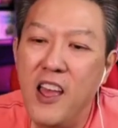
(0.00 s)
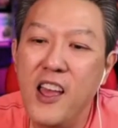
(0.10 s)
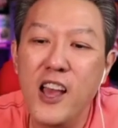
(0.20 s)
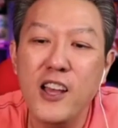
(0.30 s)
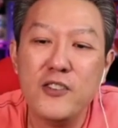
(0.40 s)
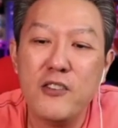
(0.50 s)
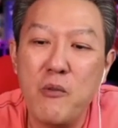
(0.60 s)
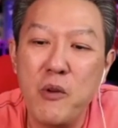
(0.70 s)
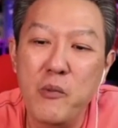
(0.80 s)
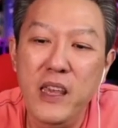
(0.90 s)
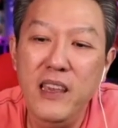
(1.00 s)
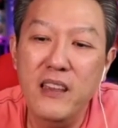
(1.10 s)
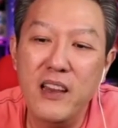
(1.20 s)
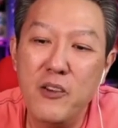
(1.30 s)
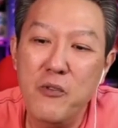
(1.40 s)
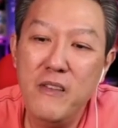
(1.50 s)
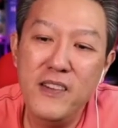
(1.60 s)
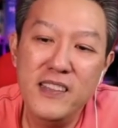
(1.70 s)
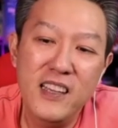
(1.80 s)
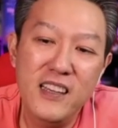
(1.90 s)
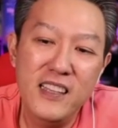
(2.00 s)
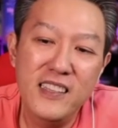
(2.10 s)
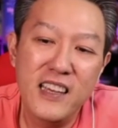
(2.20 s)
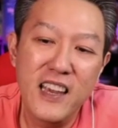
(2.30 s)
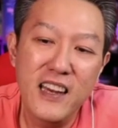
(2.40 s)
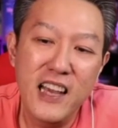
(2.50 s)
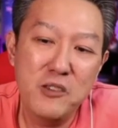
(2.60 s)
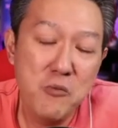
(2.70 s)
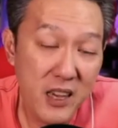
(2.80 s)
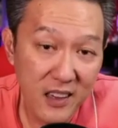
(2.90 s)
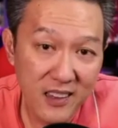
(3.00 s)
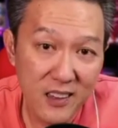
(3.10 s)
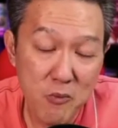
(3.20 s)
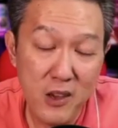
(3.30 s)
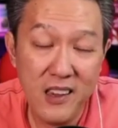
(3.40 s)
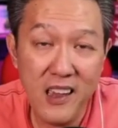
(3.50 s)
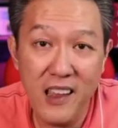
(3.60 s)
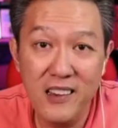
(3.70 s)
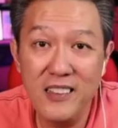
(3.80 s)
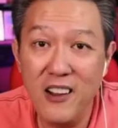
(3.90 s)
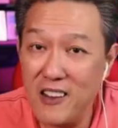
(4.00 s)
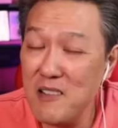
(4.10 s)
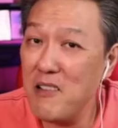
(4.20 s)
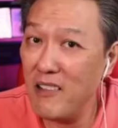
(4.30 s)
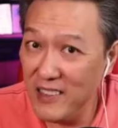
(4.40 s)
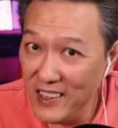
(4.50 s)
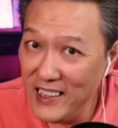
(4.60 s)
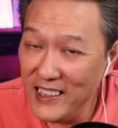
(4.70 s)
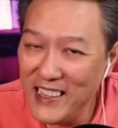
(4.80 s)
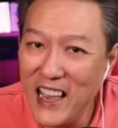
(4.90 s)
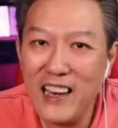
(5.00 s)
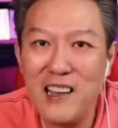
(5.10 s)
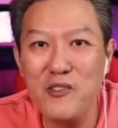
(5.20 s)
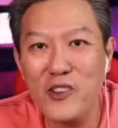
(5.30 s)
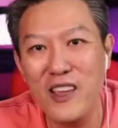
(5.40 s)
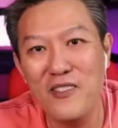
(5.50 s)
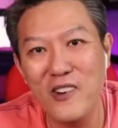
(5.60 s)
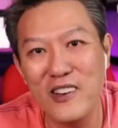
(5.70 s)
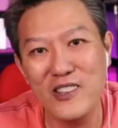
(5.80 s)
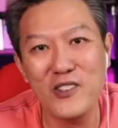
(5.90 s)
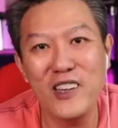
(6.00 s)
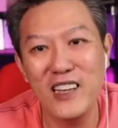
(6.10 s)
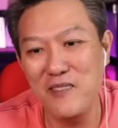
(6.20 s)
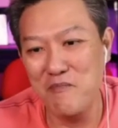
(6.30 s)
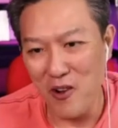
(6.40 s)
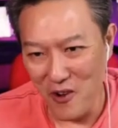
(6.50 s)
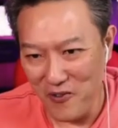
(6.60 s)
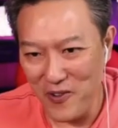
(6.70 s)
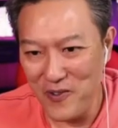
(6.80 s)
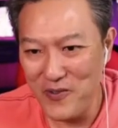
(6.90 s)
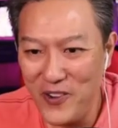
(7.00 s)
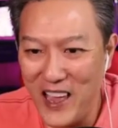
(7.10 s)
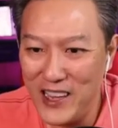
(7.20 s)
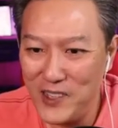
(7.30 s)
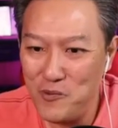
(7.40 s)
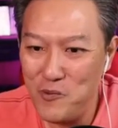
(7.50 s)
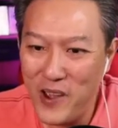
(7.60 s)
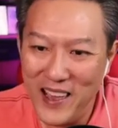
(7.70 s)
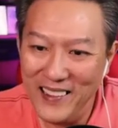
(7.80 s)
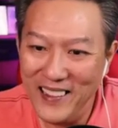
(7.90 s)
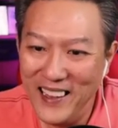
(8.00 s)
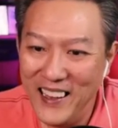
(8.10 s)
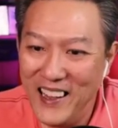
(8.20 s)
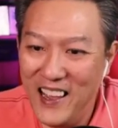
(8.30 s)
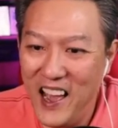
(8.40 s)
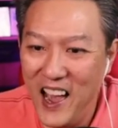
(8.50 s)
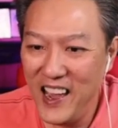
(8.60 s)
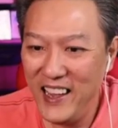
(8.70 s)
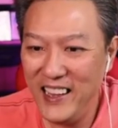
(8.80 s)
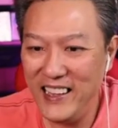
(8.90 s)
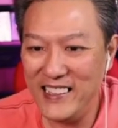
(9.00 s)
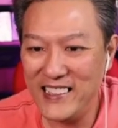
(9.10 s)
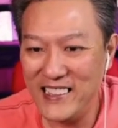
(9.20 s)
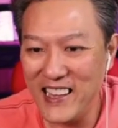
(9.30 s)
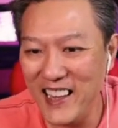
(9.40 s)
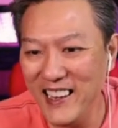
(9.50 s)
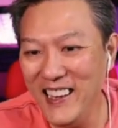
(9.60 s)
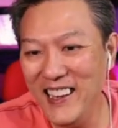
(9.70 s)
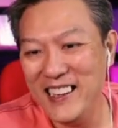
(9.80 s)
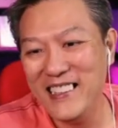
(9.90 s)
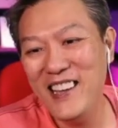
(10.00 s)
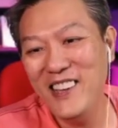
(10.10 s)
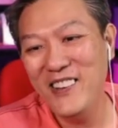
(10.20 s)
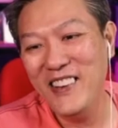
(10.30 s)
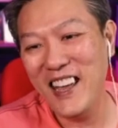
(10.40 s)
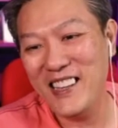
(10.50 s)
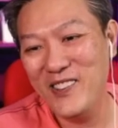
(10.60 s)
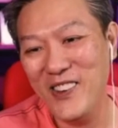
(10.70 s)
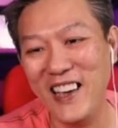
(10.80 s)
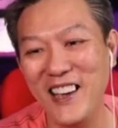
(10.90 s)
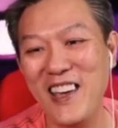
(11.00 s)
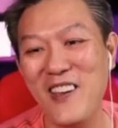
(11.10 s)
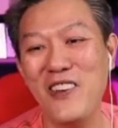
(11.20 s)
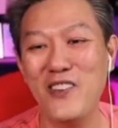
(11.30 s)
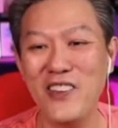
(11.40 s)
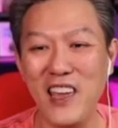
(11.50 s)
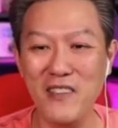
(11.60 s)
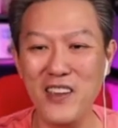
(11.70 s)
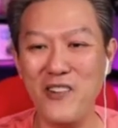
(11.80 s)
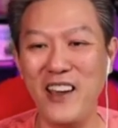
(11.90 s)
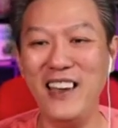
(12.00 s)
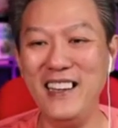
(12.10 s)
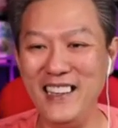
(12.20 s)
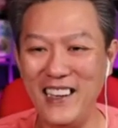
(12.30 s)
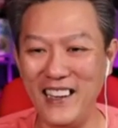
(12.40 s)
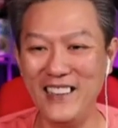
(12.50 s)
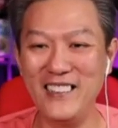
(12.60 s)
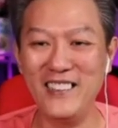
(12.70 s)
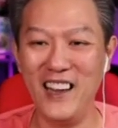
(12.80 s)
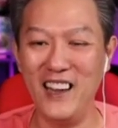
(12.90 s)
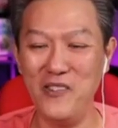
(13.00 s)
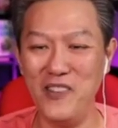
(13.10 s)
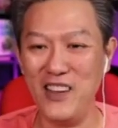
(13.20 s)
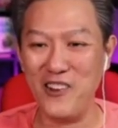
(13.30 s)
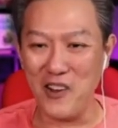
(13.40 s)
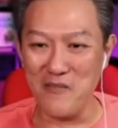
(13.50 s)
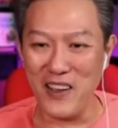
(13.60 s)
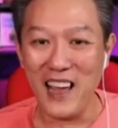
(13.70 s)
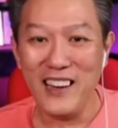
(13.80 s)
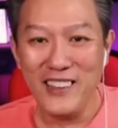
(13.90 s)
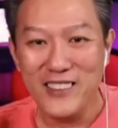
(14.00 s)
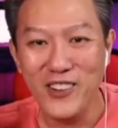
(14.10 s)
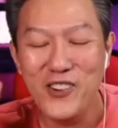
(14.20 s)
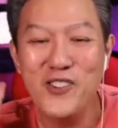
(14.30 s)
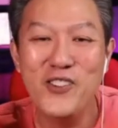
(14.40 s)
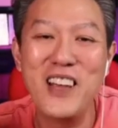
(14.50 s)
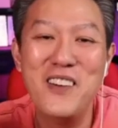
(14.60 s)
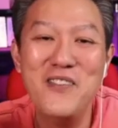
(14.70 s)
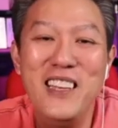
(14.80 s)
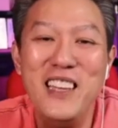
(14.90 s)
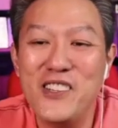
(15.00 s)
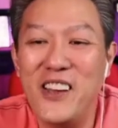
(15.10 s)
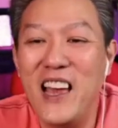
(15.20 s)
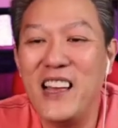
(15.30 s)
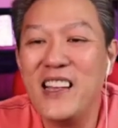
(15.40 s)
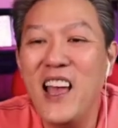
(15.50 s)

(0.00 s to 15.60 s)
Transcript: So that when we revisit this again next week, we can talk about this, and I'm looking forward to learn more from you as well. Hi, Sunny. See you next week. Okay, when you came in quietly and without comment, I didn't know who come in and join us.